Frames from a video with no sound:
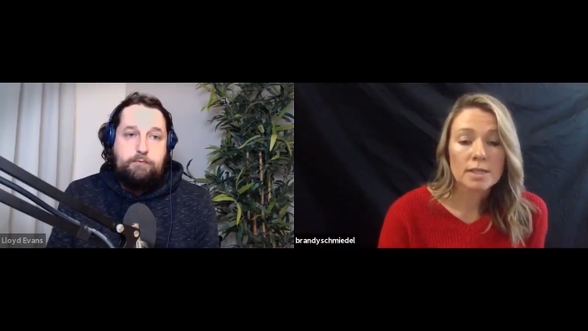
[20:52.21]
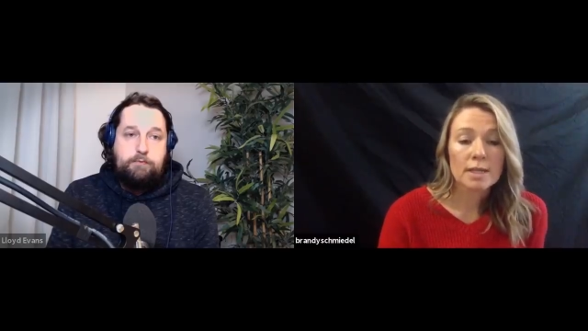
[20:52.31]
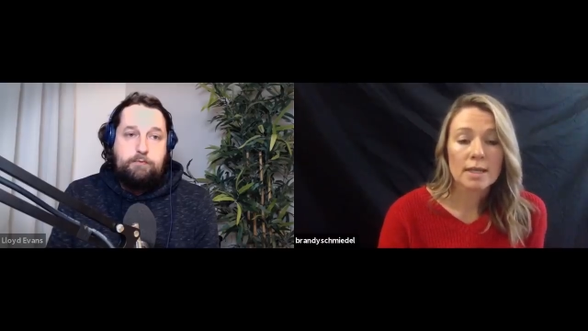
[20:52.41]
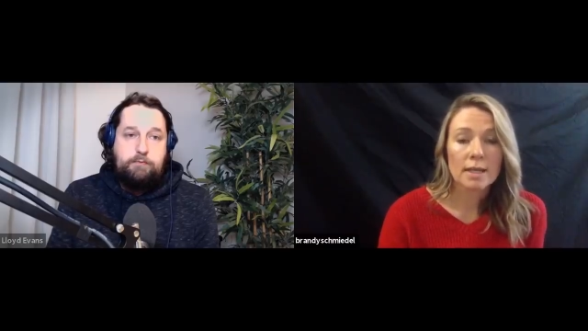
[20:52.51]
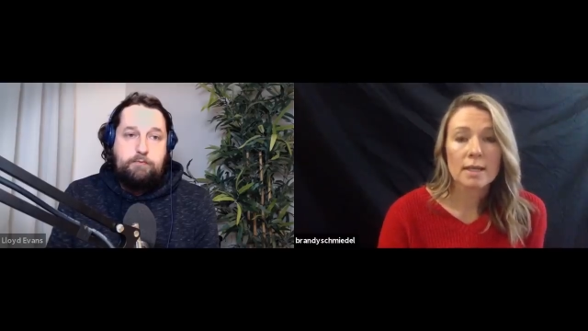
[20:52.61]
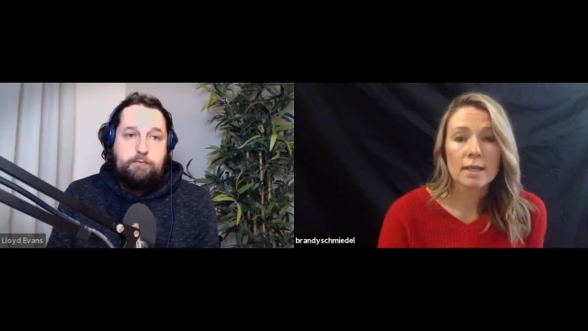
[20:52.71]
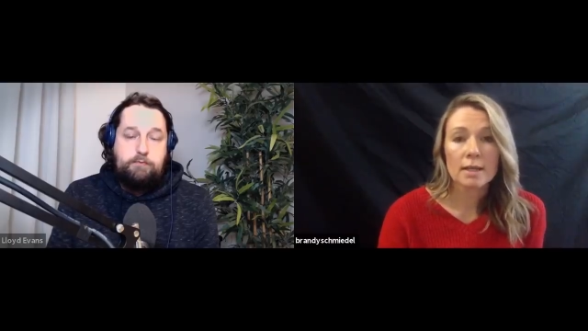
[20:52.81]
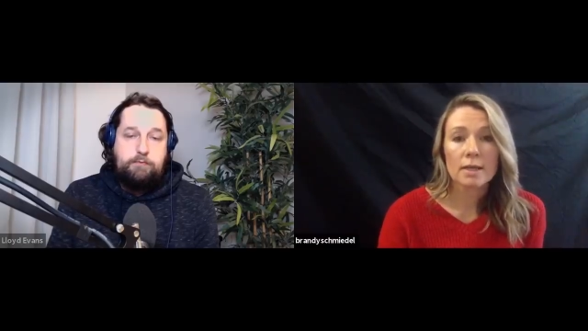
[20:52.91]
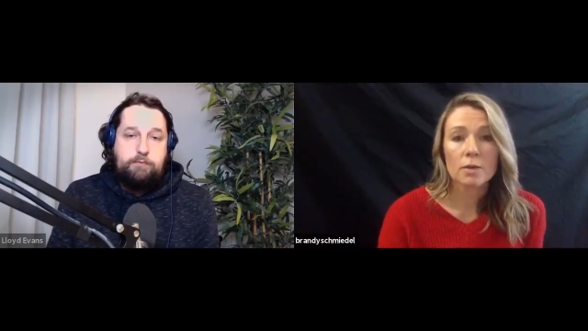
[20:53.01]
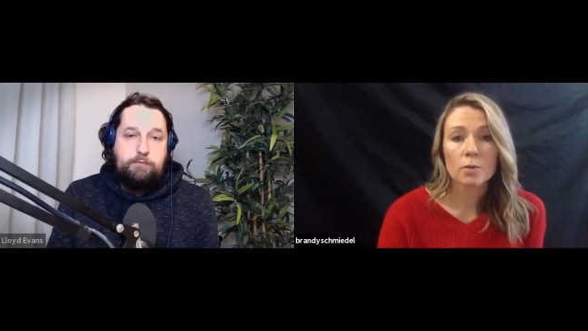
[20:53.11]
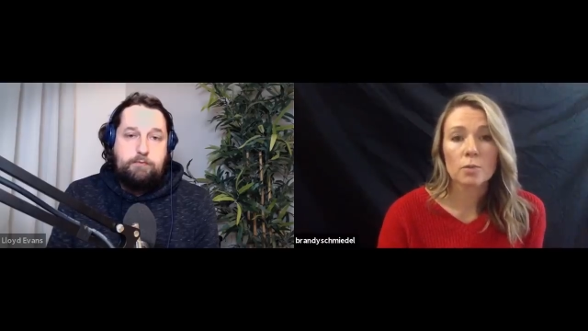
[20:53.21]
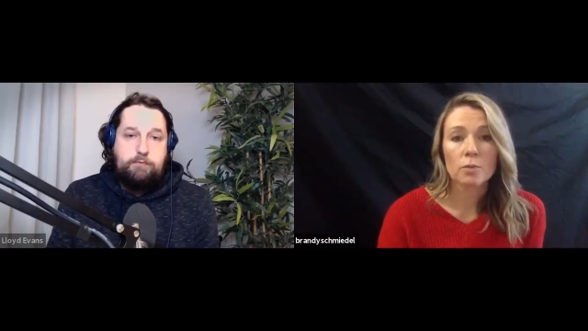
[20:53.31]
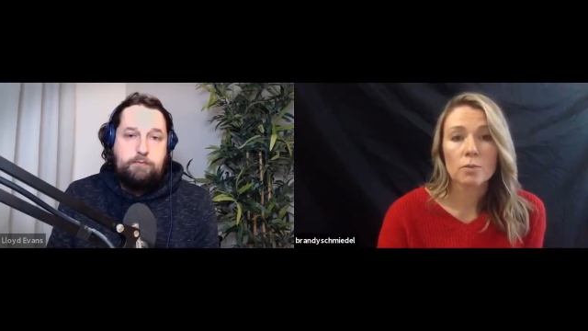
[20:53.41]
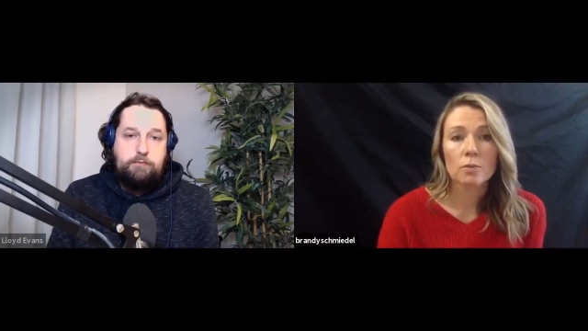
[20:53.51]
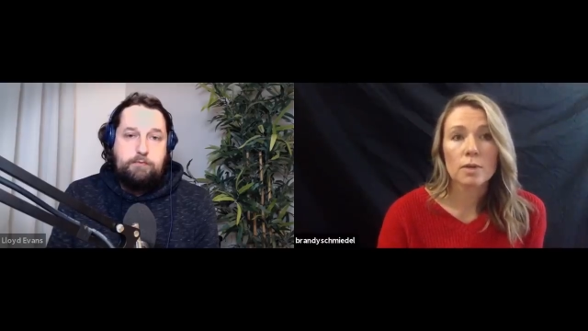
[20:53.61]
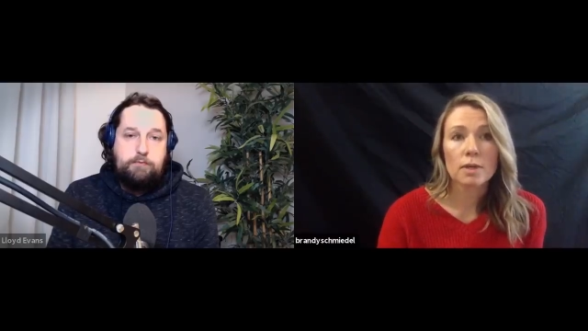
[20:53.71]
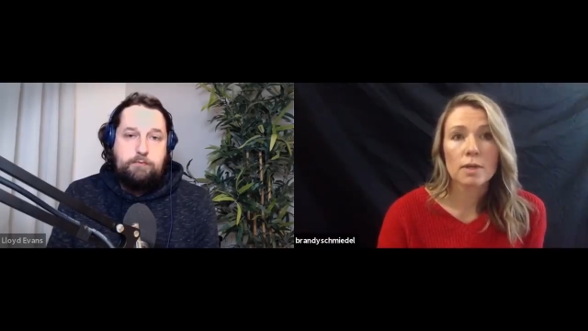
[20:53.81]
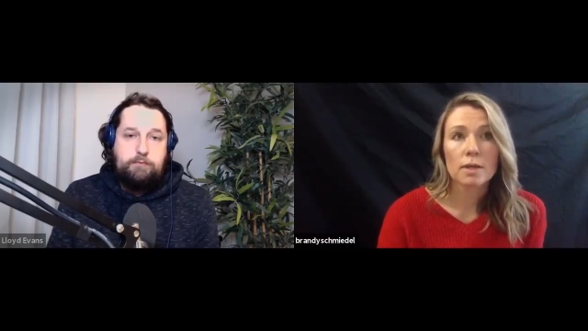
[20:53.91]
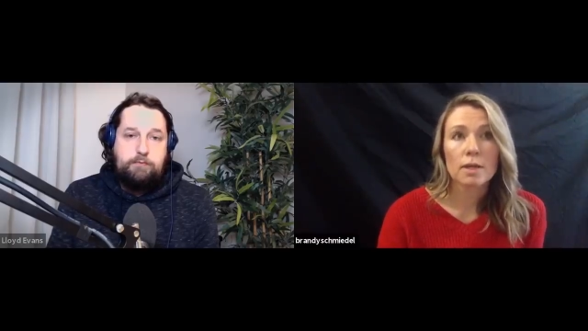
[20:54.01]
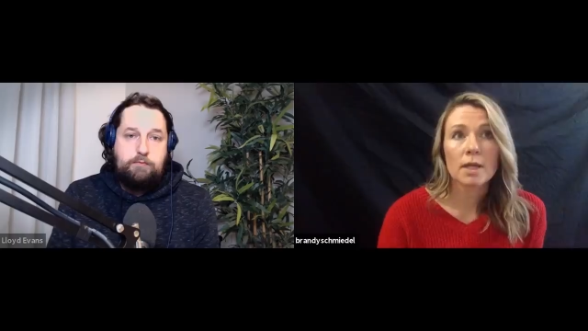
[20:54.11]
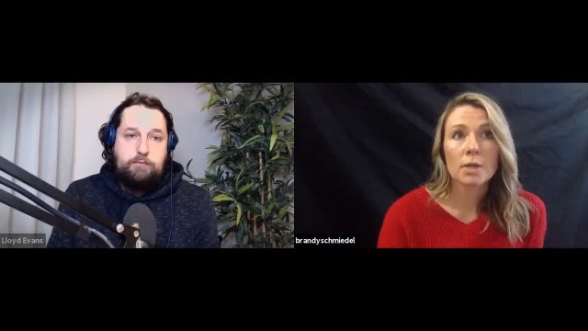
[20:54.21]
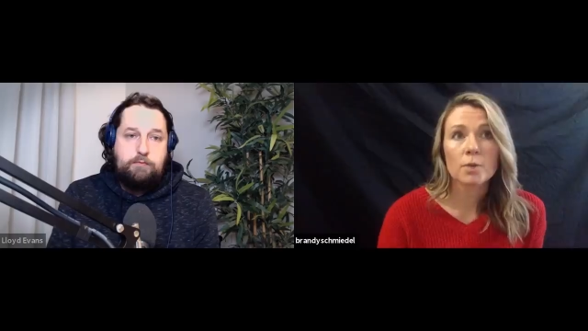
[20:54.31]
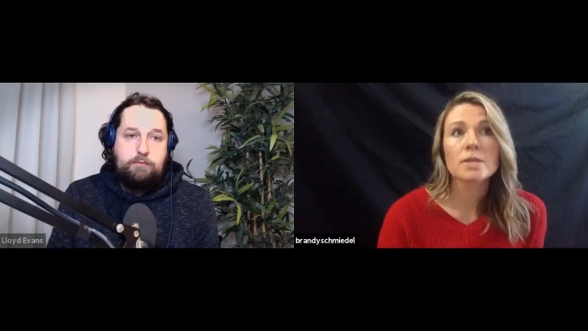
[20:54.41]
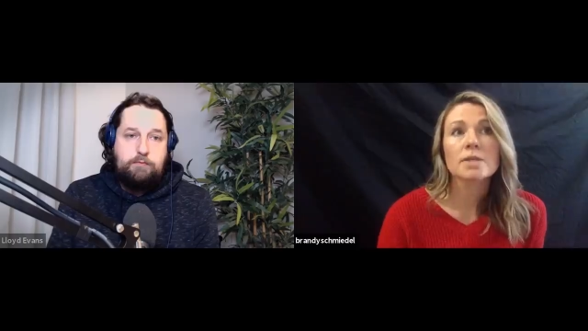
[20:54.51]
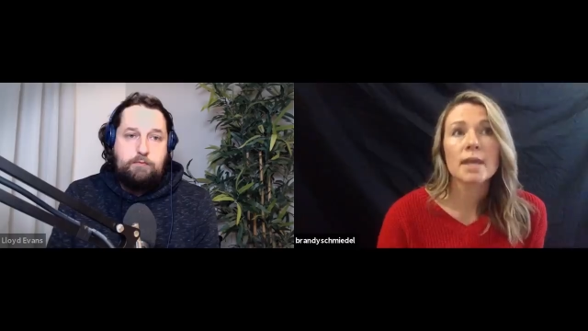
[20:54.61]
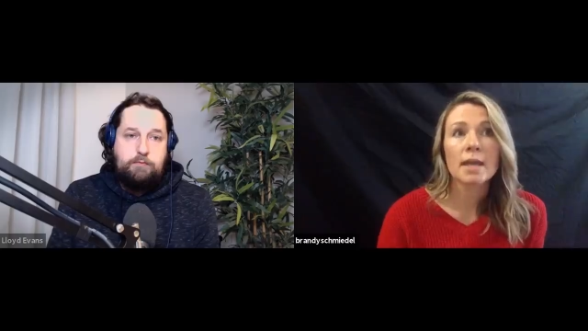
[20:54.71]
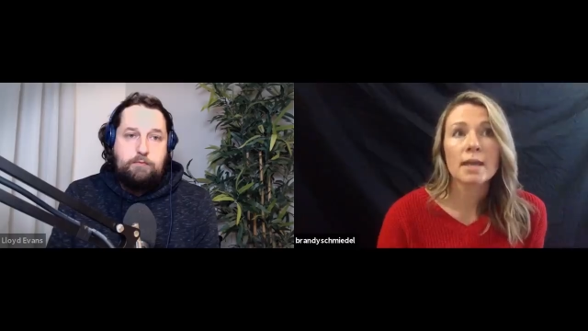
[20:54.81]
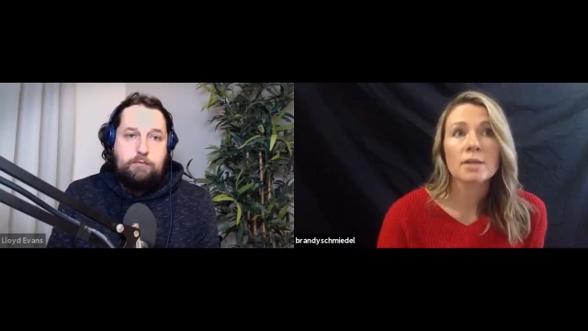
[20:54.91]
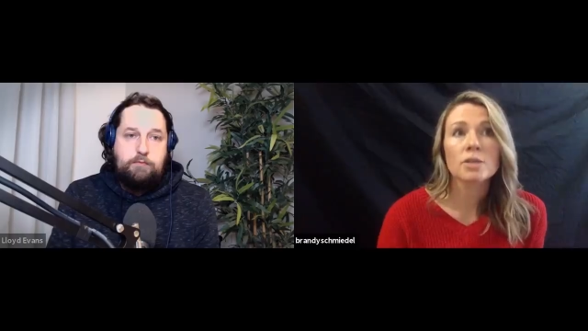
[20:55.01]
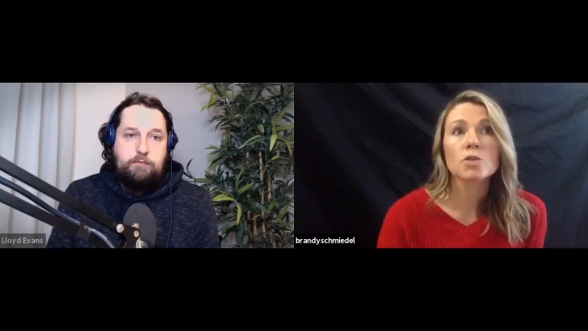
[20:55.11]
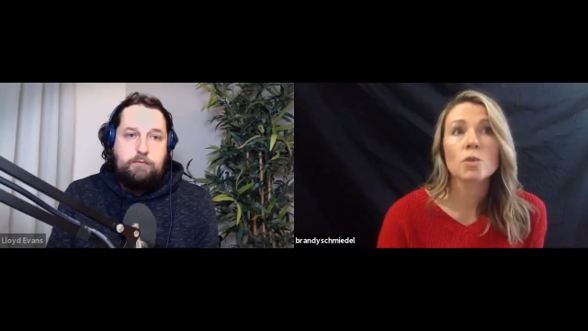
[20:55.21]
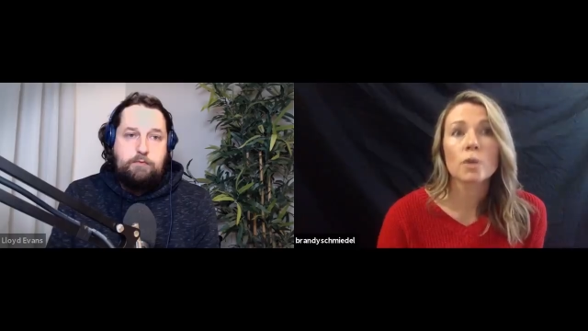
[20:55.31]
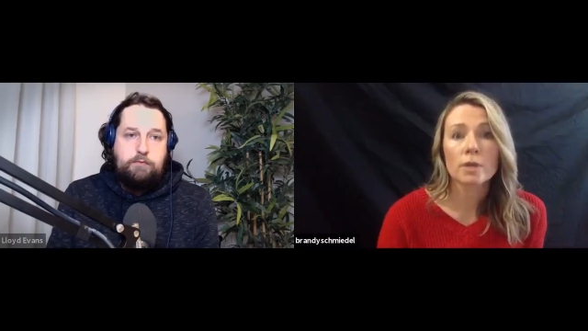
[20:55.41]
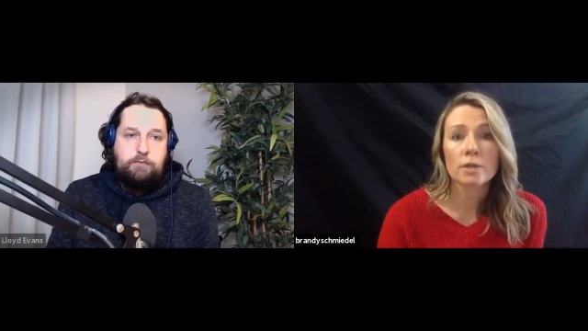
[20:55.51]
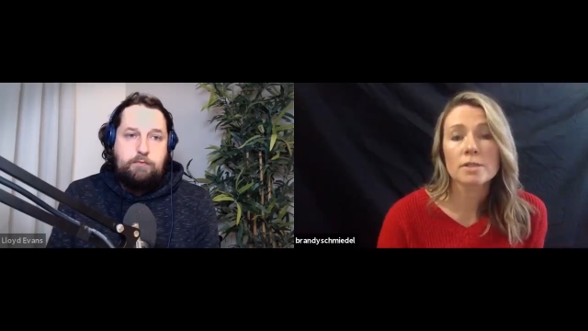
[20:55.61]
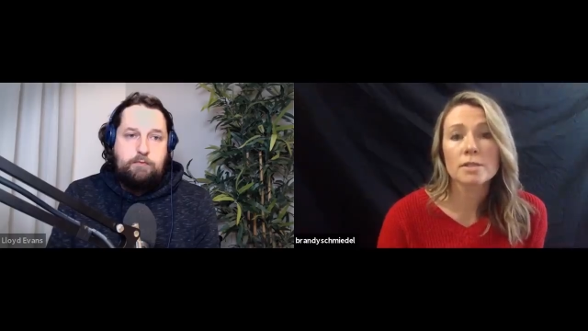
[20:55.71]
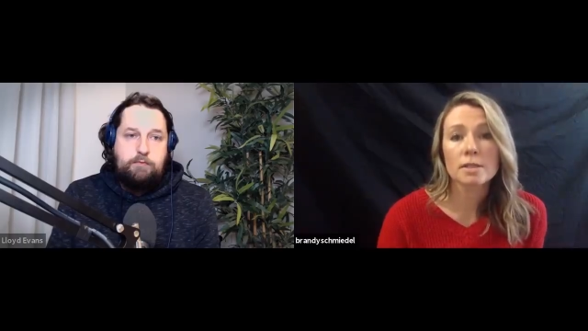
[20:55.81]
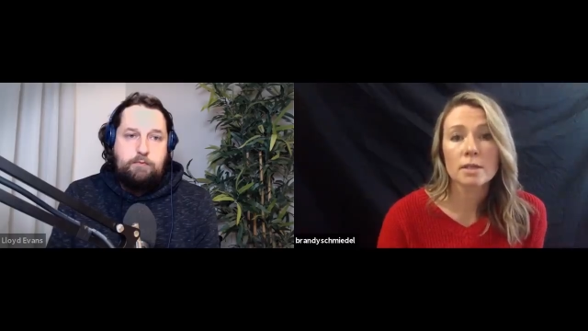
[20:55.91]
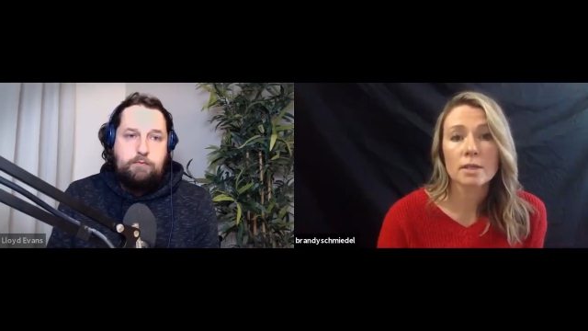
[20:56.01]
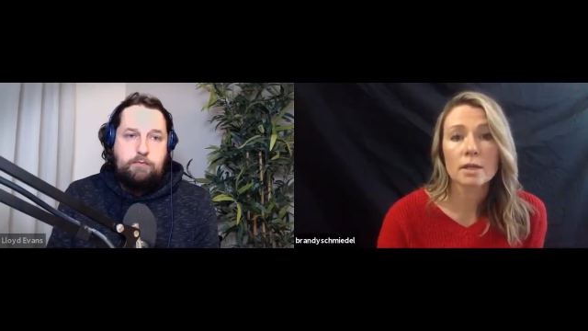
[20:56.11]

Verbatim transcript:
Speaker 1: he it was a source